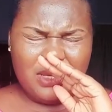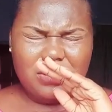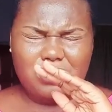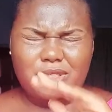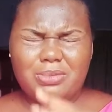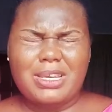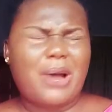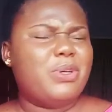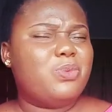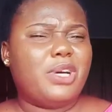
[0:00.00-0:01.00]
excuse me,
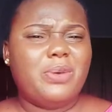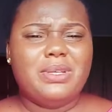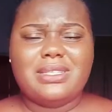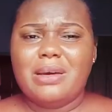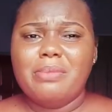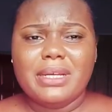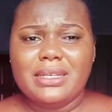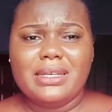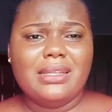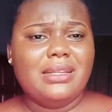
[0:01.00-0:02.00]
I was walking with
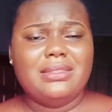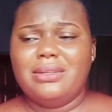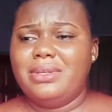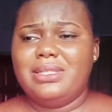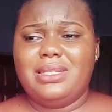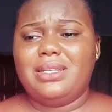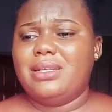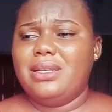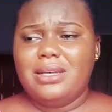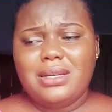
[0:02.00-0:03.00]
somebody and then someone said,
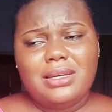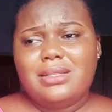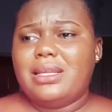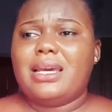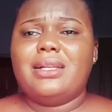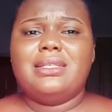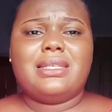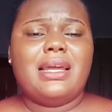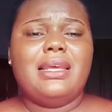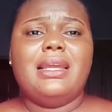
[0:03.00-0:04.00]
that girl is
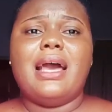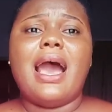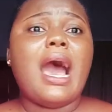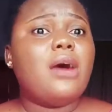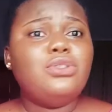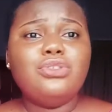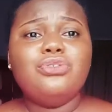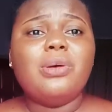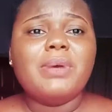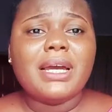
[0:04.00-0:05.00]
Ghanaian. How do you
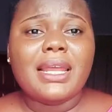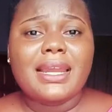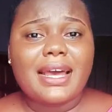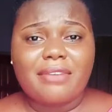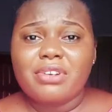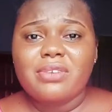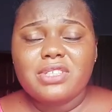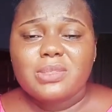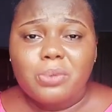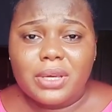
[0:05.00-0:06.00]
know I'm Ghanaian? I haven't
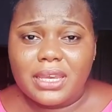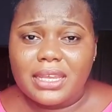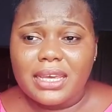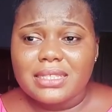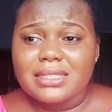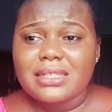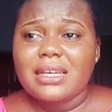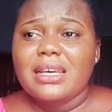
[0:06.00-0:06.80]
even spoken yet.